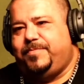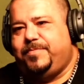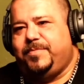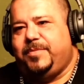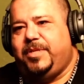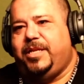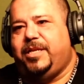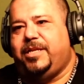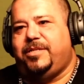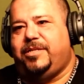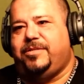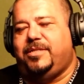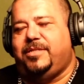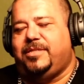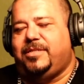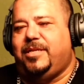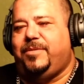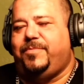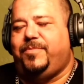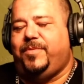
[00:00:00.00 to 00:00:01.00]
and just
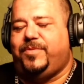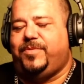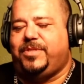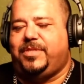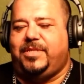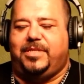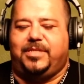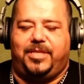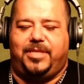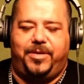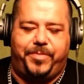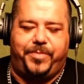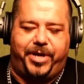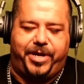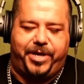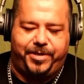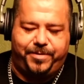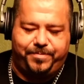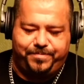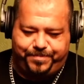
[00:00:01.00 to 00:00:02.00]
let people see us get
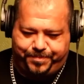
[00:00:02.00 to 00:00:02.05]
married.